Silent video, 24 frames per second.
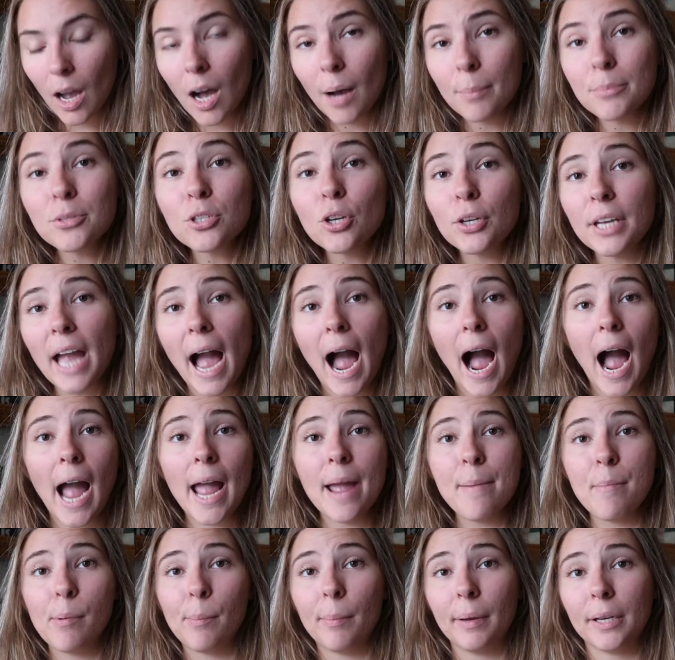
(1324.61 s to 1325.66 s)
So yeah, I
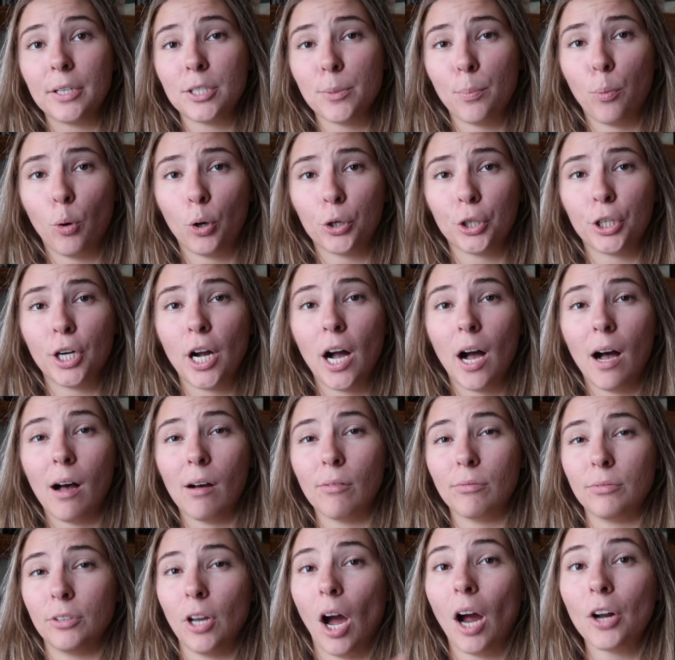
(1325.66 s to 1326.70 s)
am a big supporter
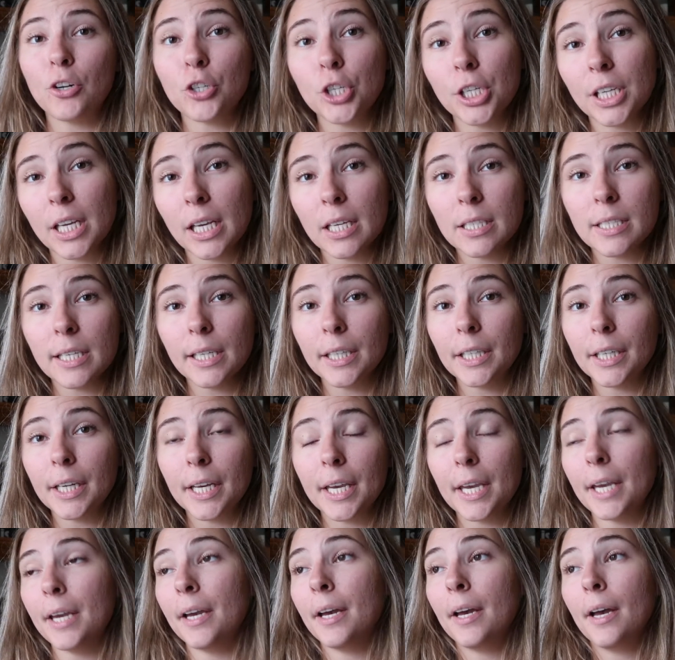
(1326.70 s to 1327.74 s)
of not drinking
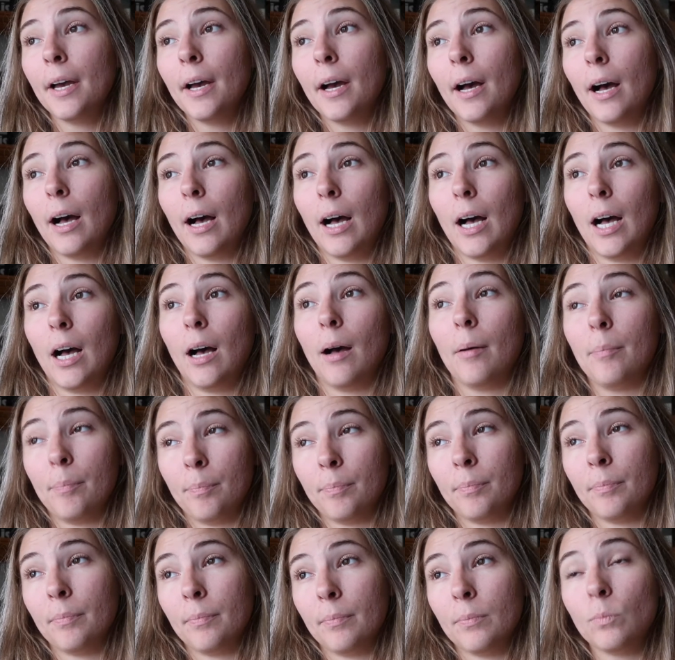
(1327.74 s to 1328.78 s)
dairy.
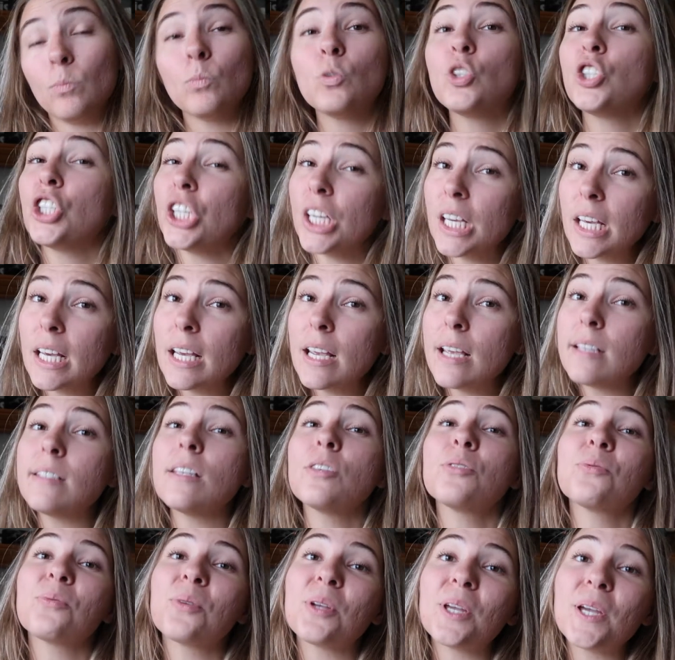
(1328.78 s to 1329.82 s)
Cheese
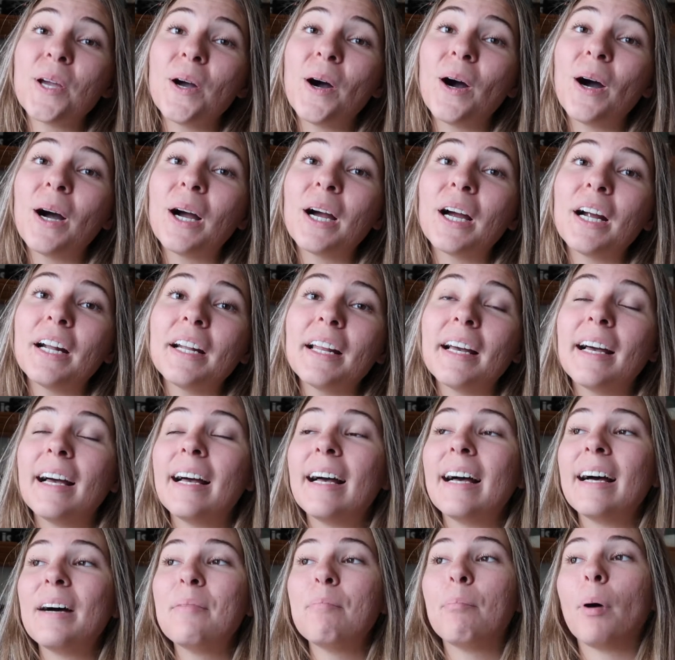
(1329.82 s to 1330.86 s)
is really hard,
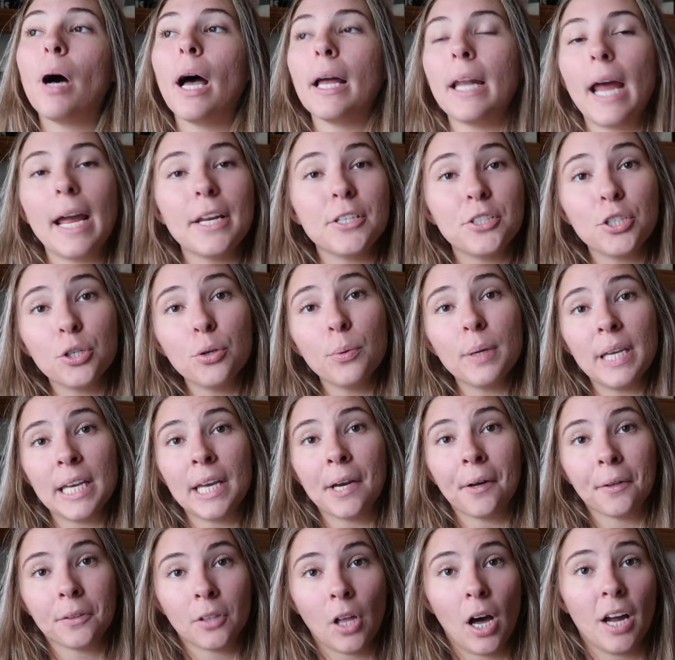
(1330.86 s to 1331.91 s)
but I do eat
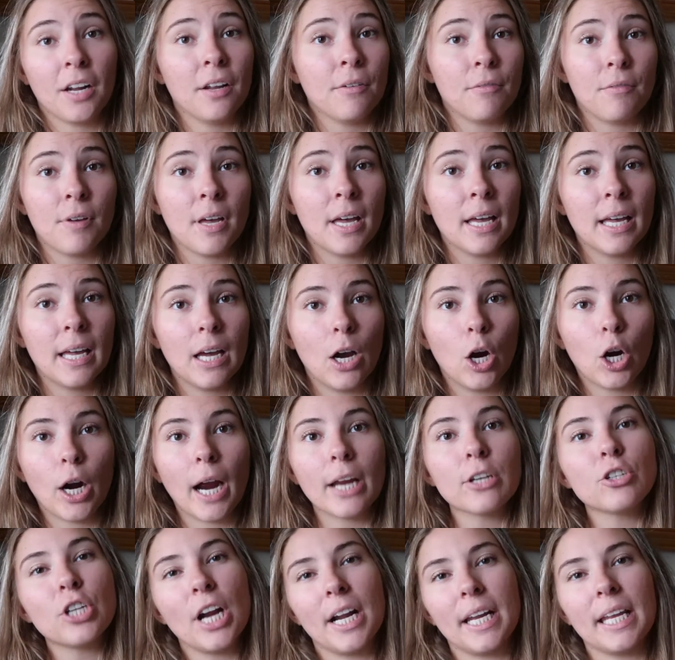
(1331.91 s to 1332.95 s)
a lot of, or
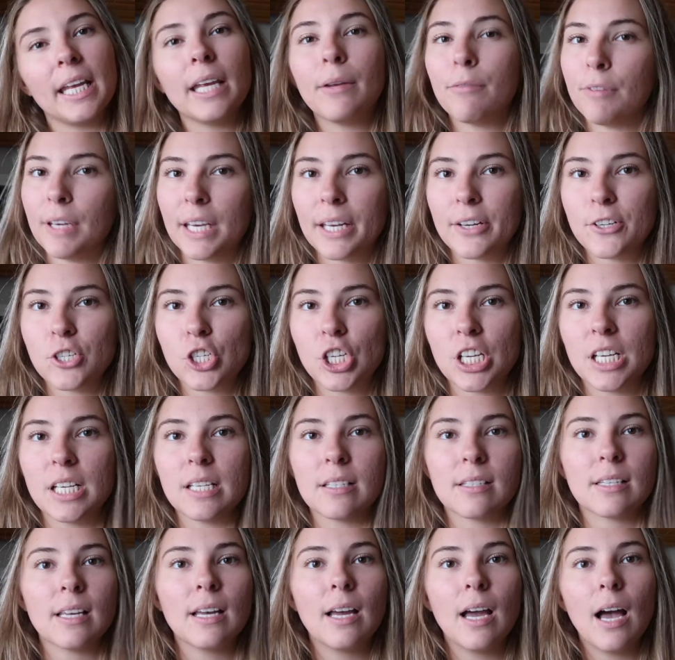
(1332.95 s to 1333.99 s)
I try to eat vegan
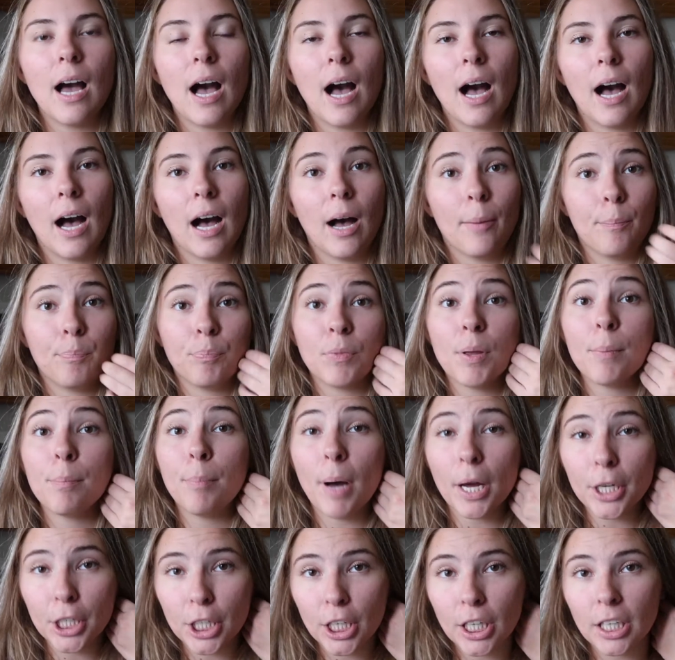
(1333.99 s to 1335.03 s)
cheese.
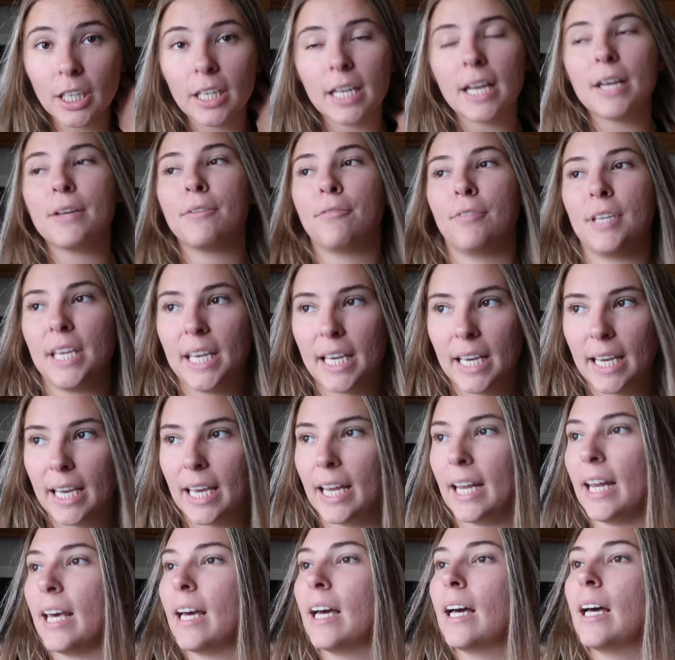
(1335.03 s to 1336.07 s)
Butter,
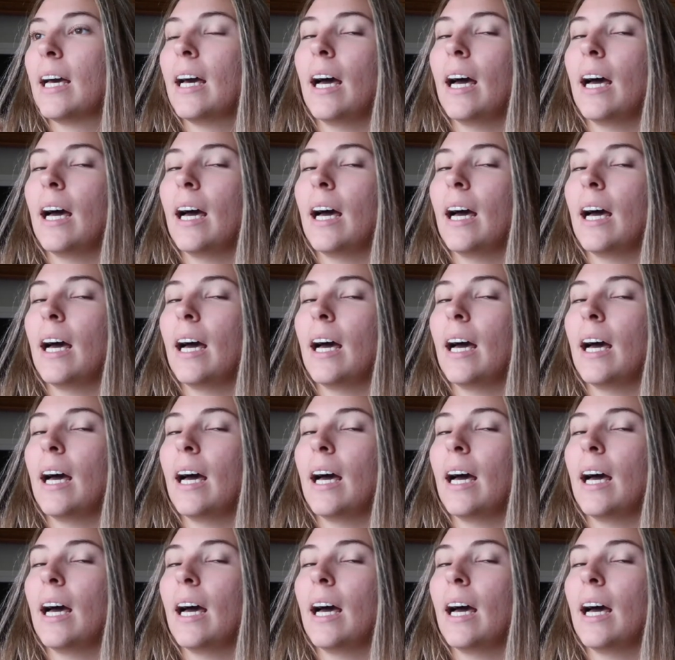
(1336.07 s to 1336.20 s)
vegan.